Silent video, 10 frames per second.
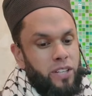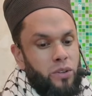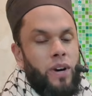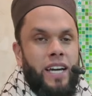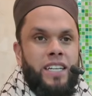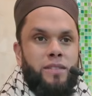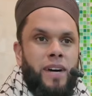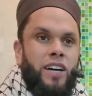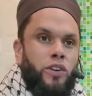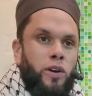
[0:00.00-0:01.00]
require a
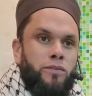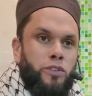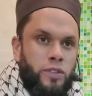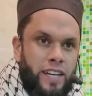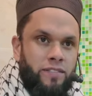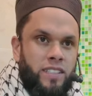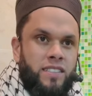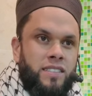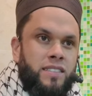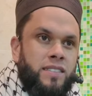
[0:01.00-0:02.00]
mahram for travel.